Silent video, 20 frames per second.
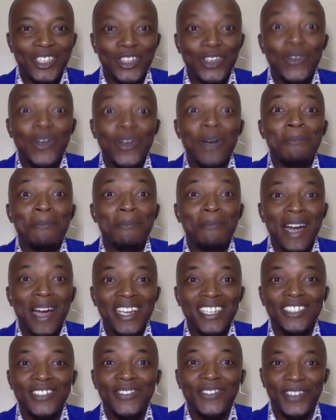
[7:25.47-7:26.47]
your
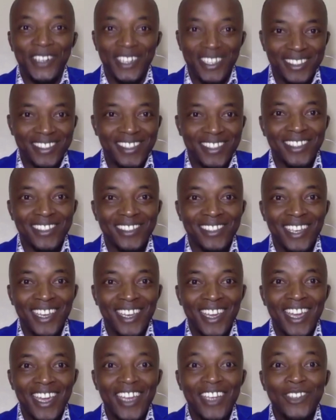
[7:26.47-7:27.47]
mind freezes
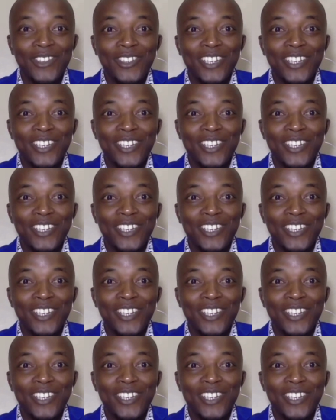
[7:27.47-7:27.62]
and